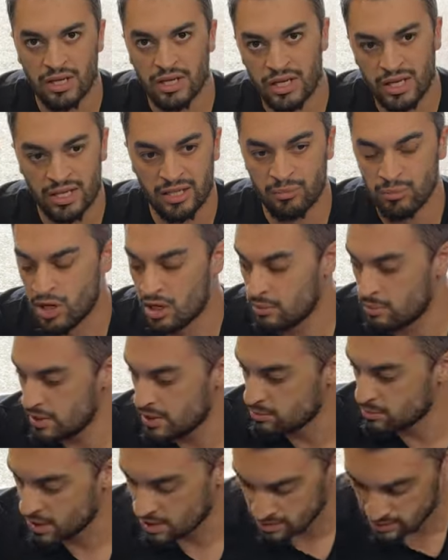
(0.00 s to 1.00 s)
Hit him up.
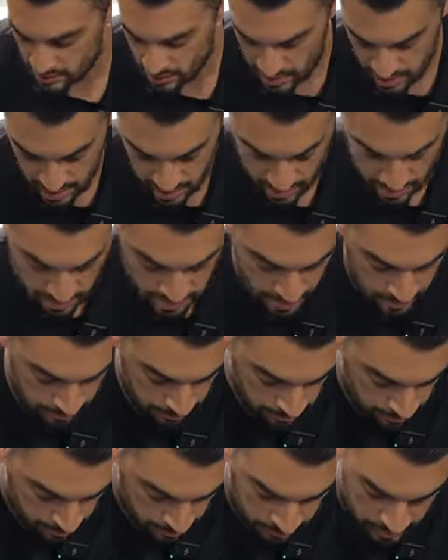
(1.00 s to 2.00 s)
He makes kegs,
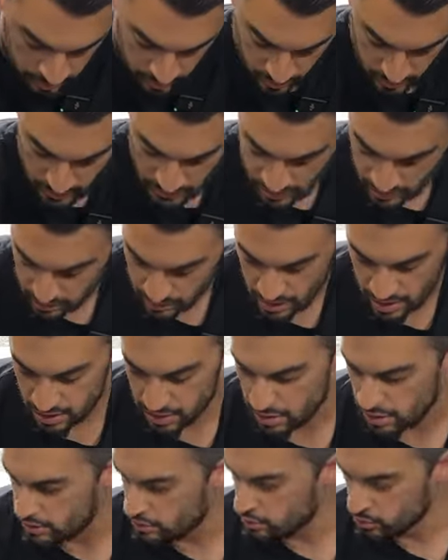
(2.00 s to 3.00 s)
and
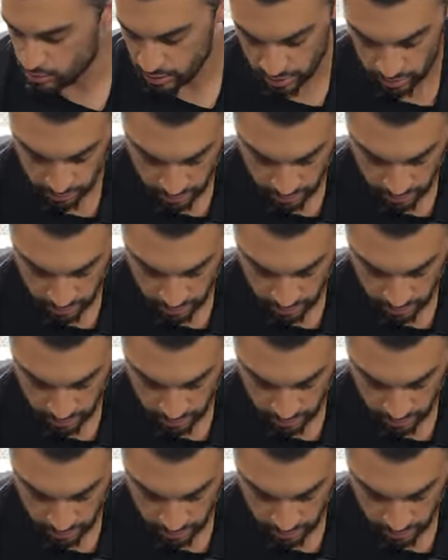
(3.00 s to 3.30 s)
uh, they're really